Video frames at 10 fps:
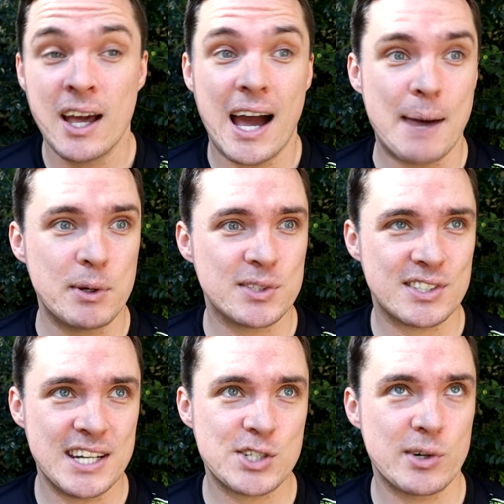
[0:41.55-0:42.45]
who's a
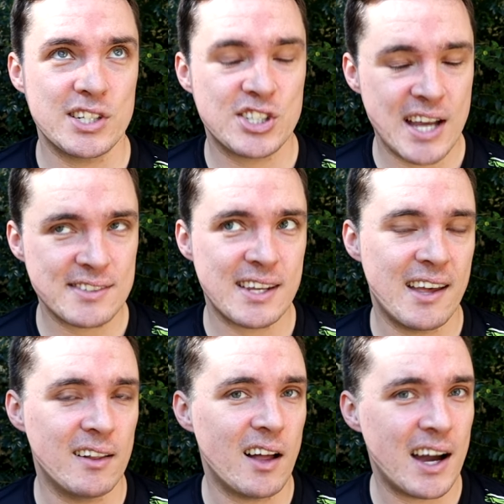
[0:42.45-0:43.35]
teacher at Chester
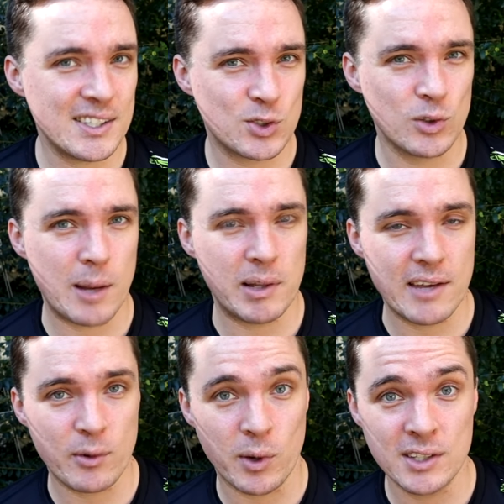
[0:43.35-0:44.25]
Hill High School, I
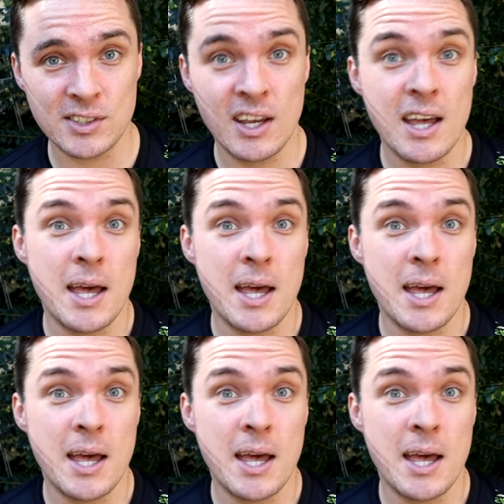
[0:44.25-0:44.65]
believe it was,